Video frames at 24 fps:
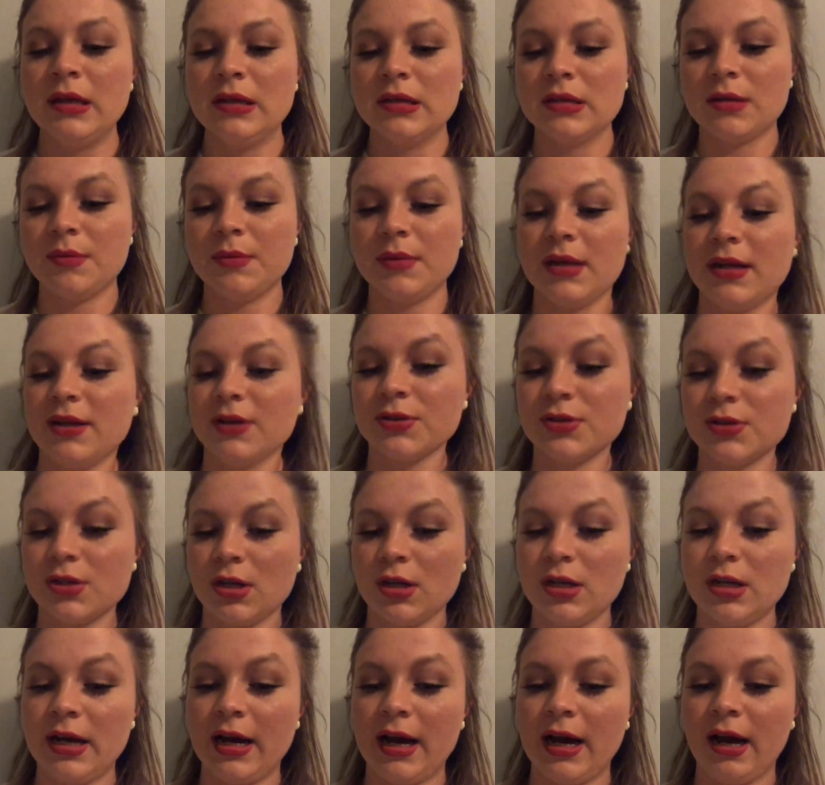something else
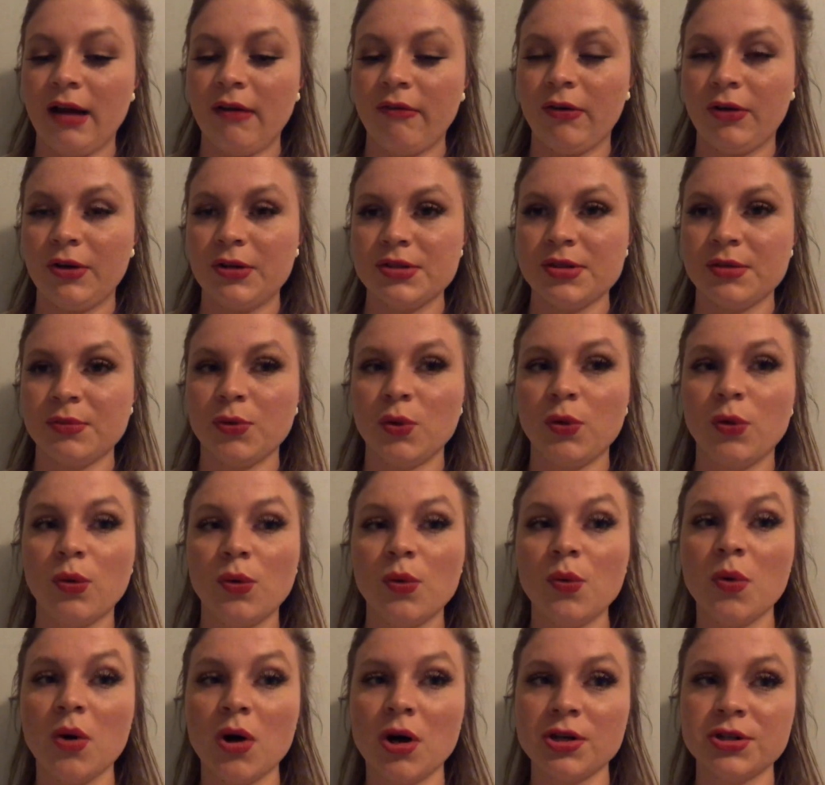good to have are some
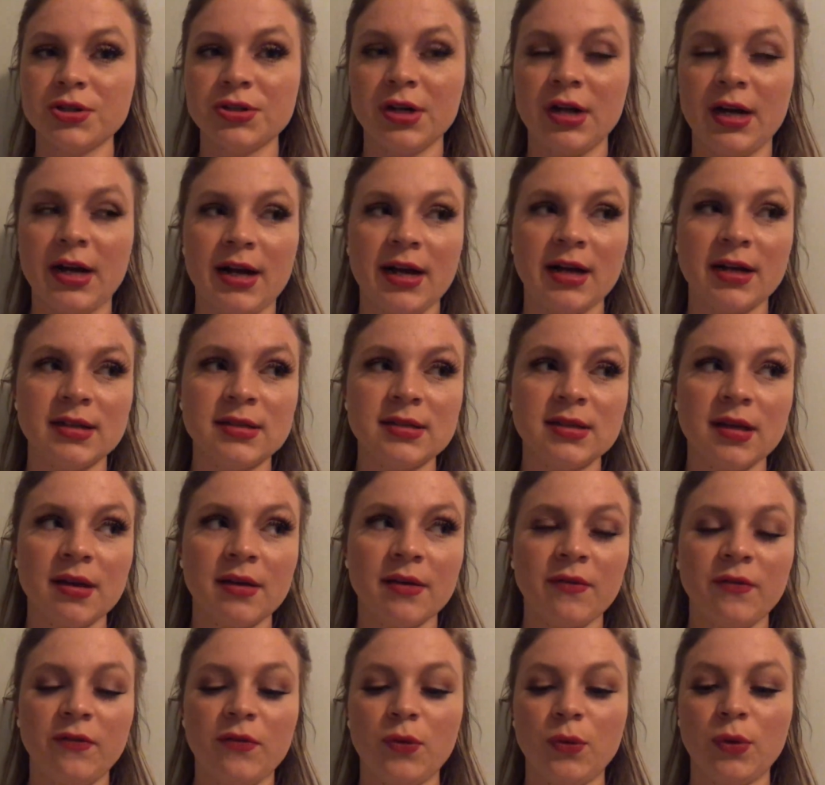cool wash rags
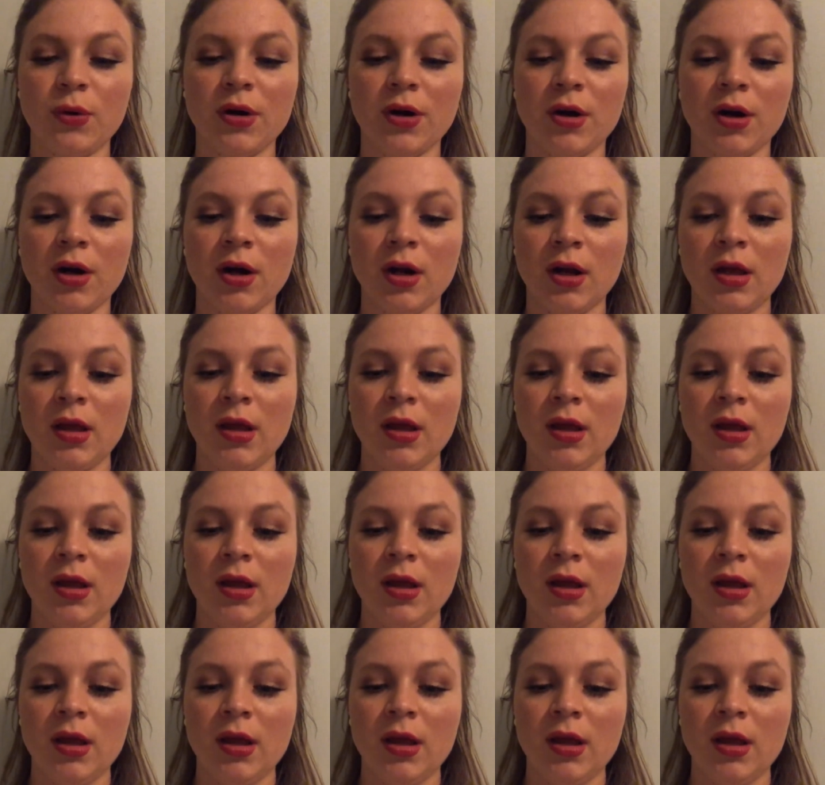for